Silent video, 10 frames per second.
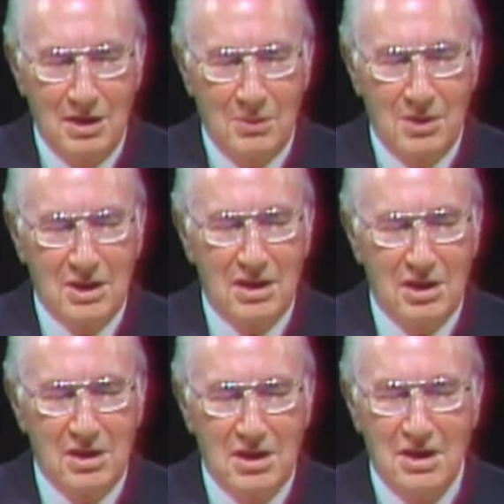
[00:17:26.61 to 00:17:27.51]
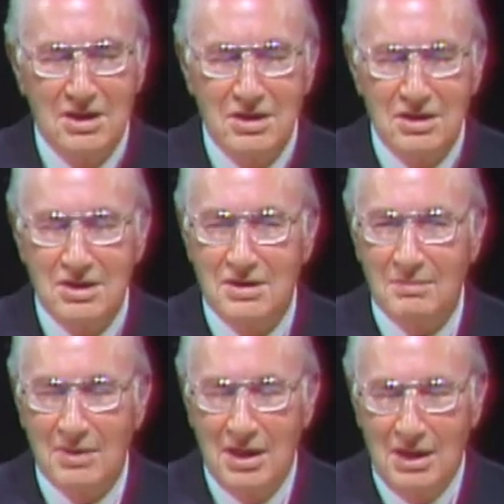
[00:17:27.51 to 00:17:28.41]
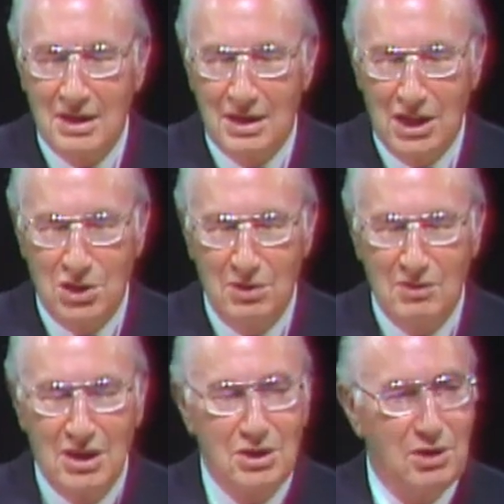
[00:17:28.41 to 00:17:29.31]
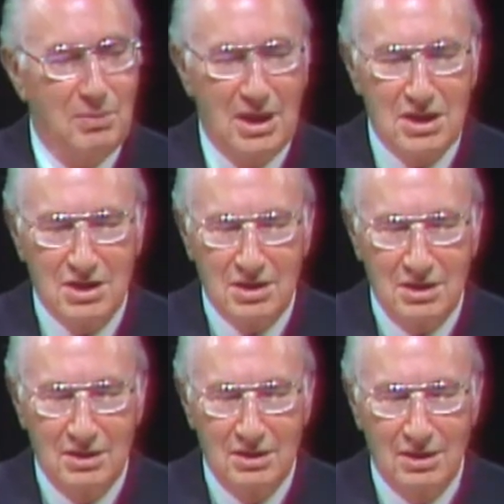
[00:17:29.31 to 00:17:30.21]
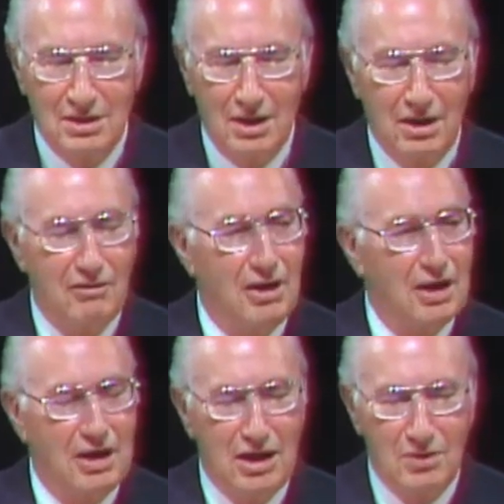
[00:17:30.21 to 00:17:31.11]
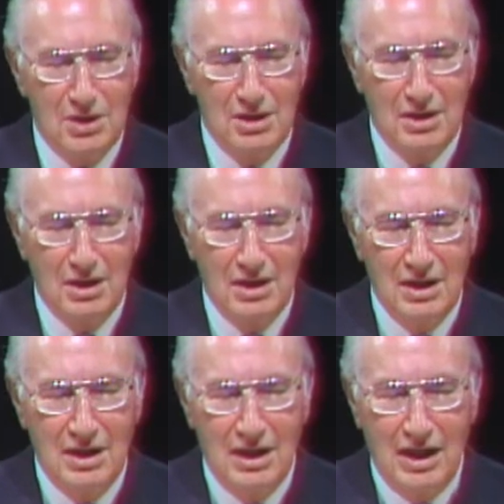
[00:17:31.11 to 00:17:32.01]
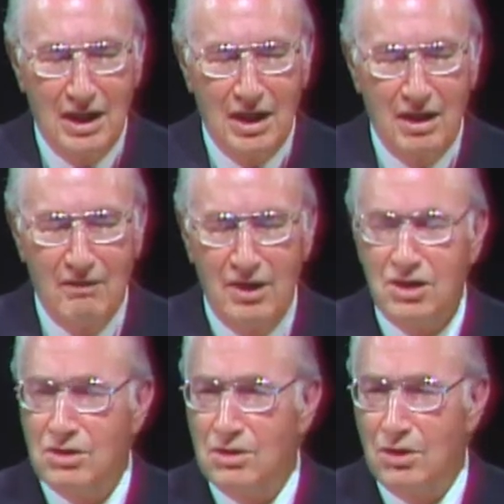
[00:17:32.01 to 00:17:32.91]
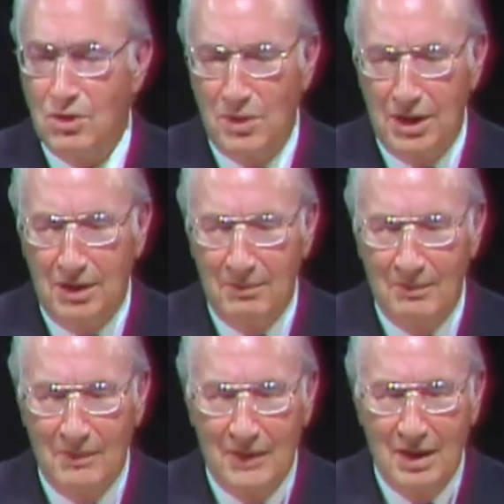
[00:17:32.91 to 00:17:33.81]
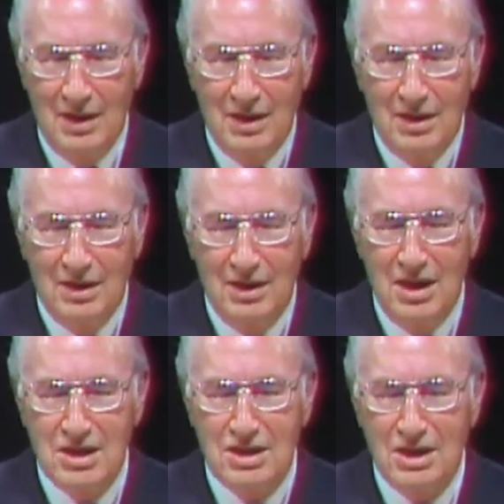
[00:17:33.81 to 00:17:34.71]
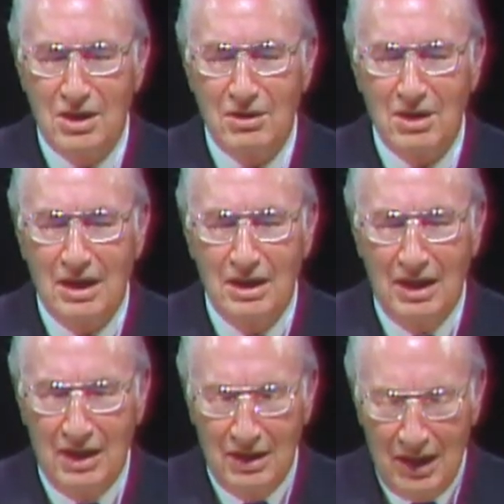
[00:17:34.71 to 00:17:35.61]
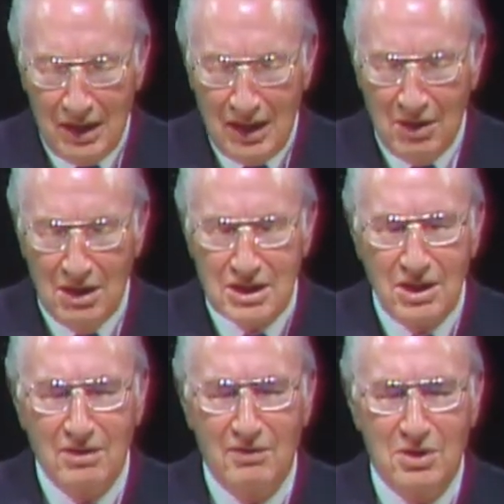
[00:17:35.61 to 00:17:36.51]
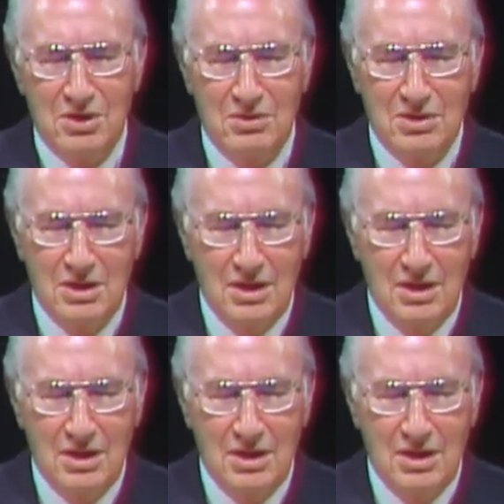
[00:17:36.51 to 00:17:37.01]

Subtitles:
with a clear conscience, that you've done your best, not offended anyone, and have injured no one." These and other and countless other virtues